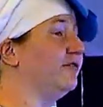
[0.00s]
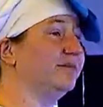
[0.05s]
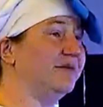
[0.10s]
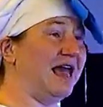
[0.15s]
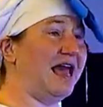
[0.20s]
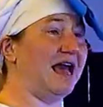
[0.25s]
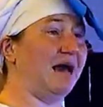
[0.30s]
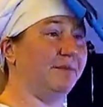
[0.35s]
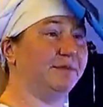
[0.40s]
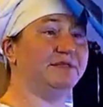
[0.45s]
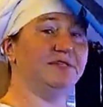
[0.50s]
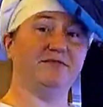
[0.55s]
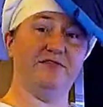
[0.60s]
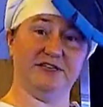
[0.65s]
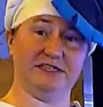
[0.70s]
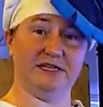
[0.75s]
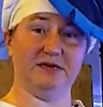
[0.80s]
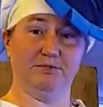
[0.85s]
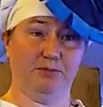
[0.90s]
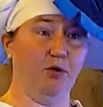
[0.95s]
from camp to
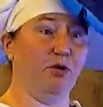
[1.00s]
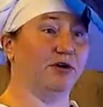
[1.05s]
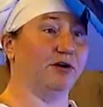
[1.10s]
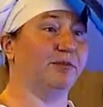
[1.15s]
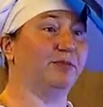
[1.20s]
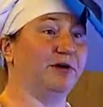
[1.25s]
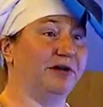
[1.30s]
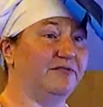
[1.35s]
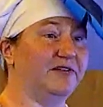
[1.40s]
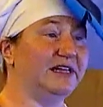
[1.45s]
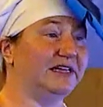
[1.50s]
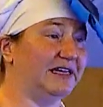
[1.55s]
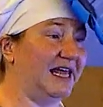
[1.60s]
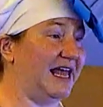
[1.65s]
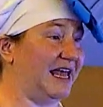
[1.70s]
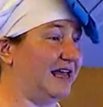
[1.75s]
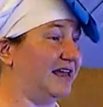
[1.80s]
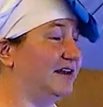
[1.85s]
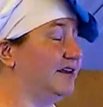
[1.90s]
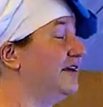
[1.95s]
visit Port Privy
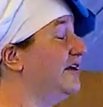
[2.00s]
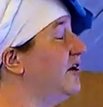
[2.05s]
Lane.